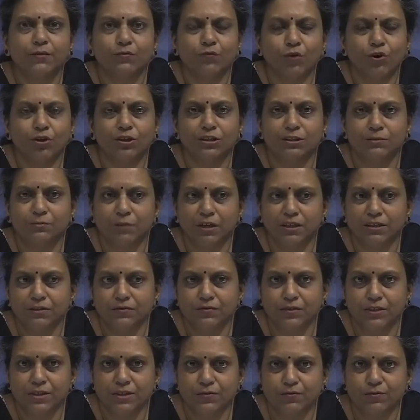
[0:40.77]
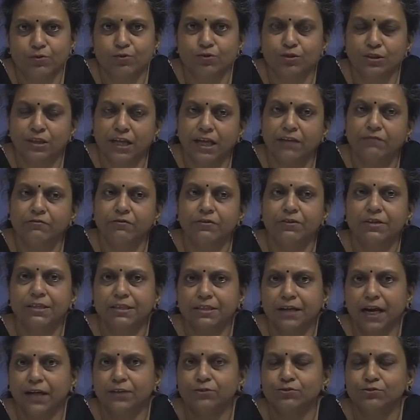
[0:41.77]
what is multiphase flow, then we will
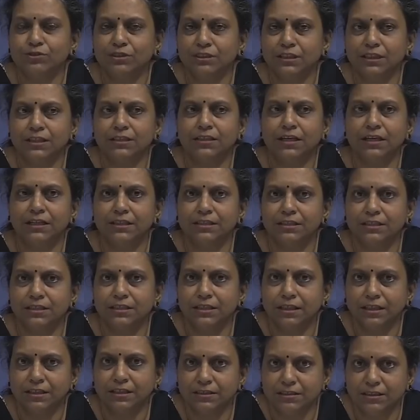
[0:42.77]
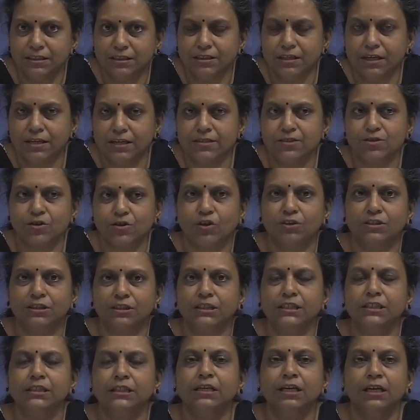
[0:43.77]
try to see the intricate details or
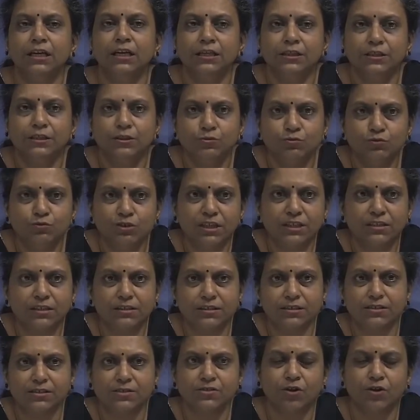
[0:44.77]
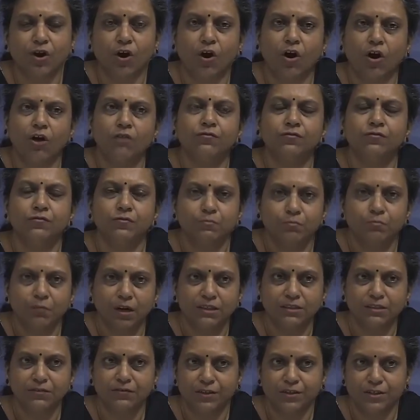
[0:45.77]
the uniqueness of
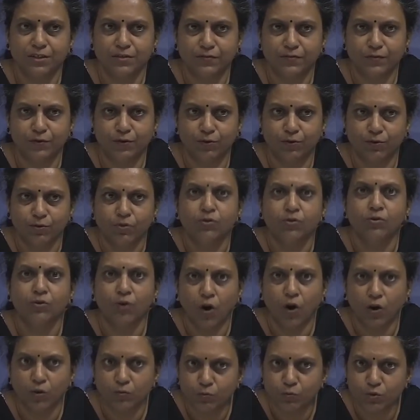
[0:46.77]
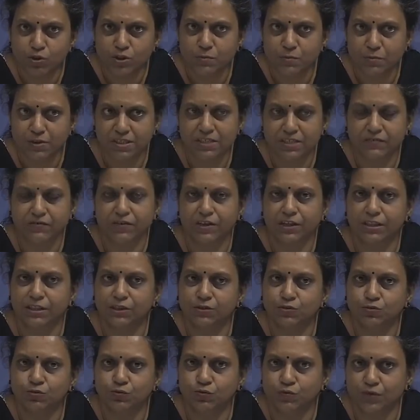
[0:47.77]
multiphase flow or more
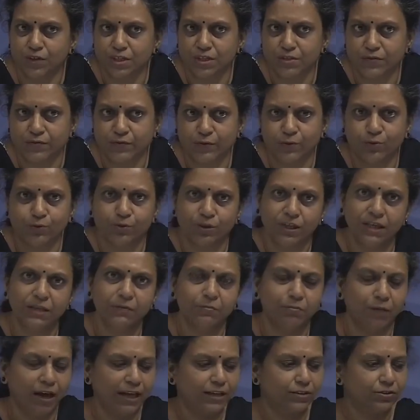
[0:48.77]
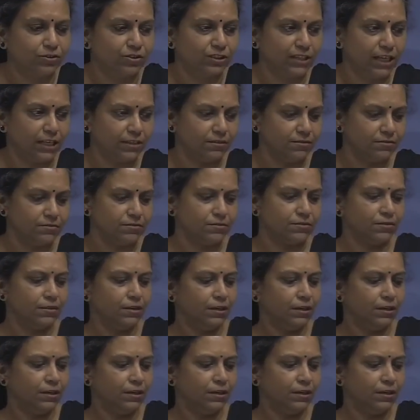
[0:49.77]
specifically two phase flow in microchannels.